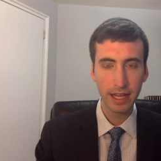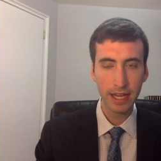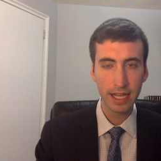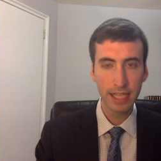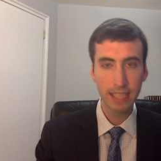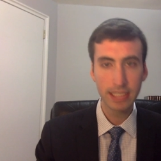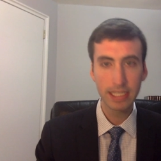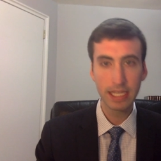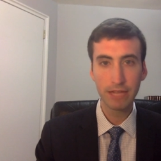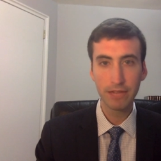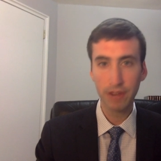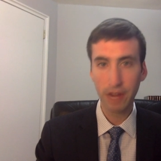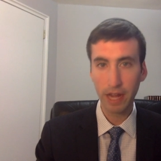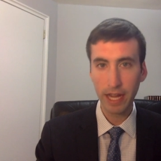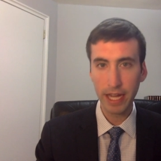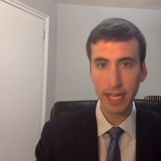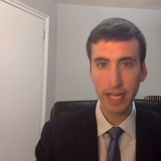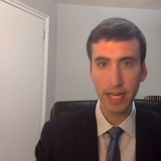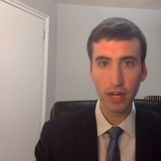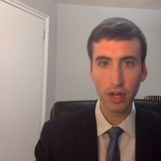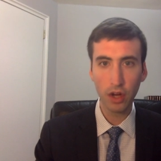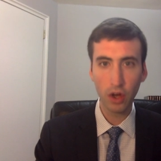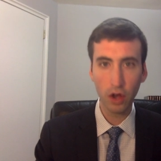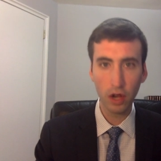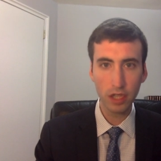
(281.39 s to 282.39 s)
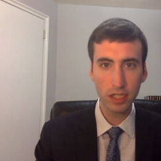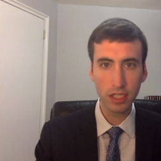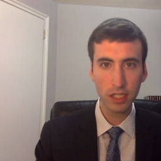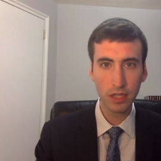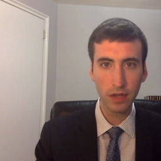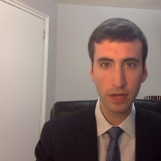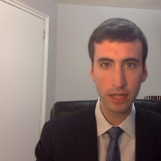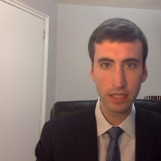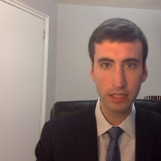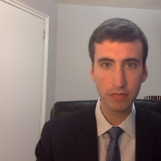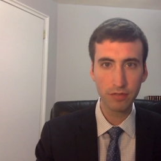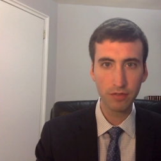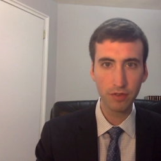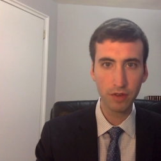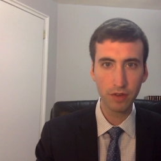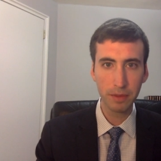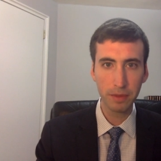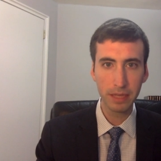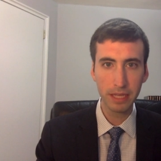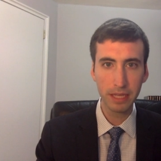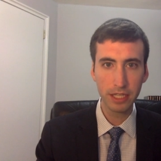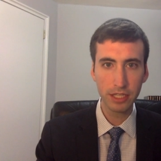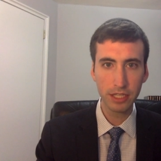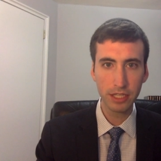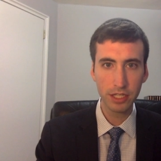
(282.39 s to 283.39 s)
The Sefer HaChinuch also has a
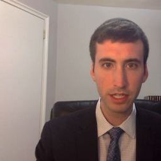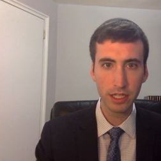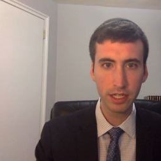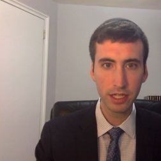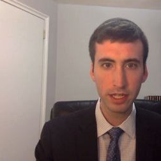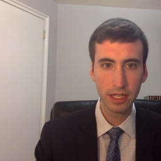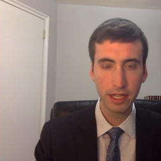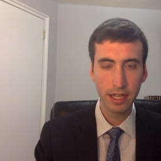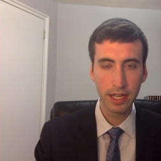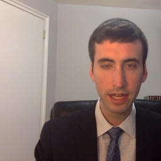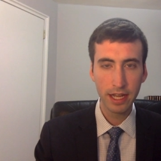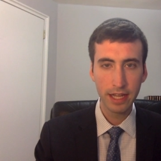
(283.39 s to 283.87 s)
formulation